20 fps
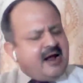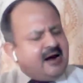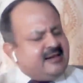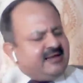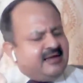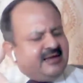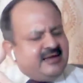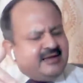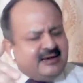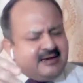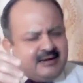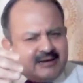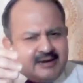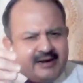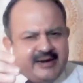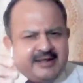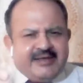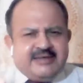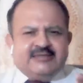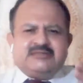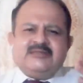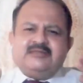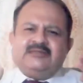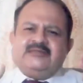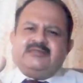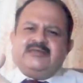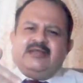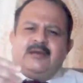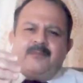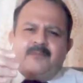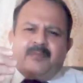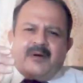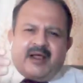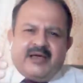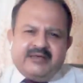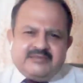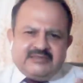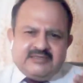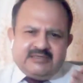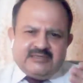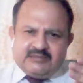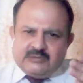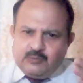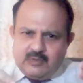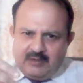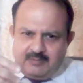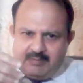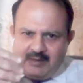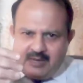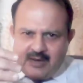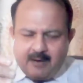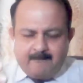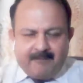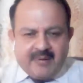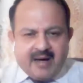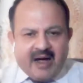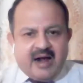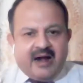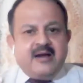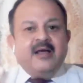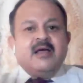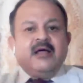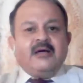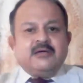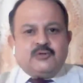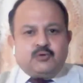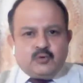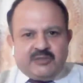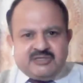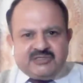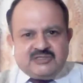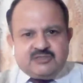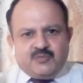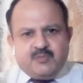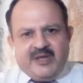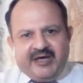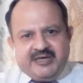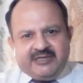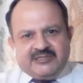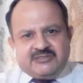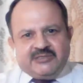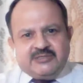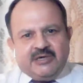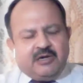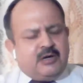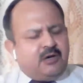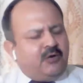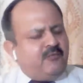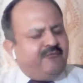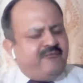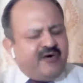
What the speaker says: and the increases in prices will be compared to this base year,